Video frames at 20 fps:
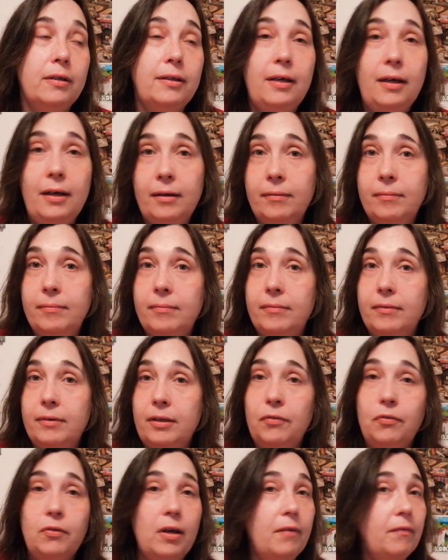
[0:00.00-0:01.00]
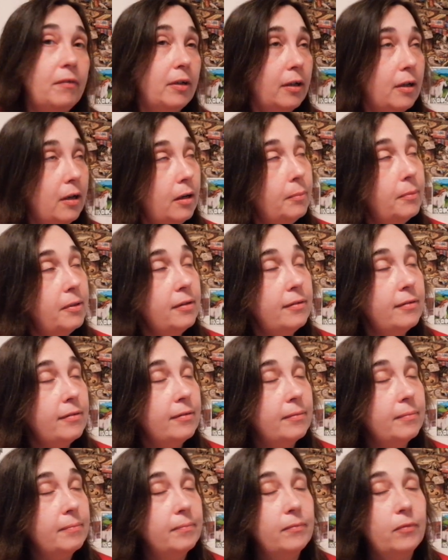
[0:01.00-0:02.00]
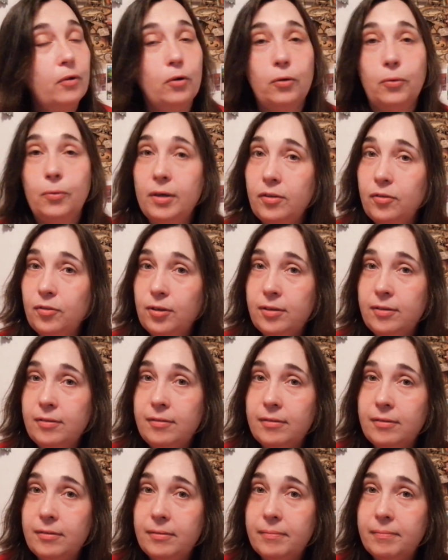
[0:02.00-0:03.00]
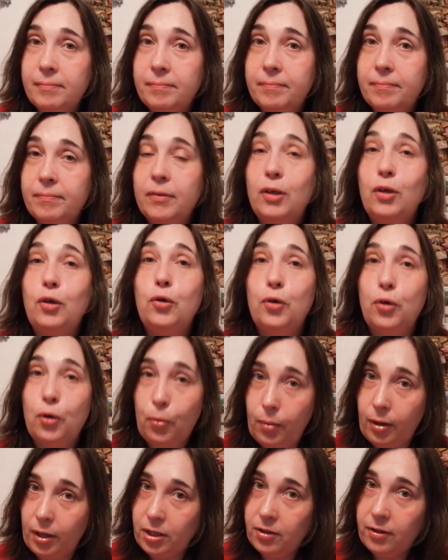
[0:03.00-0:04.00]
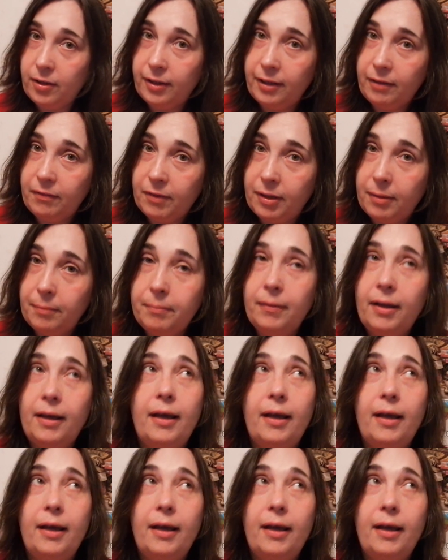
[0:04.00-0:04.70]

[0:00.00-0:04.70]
yeah, if you have any comments or questions, you know where to leave them.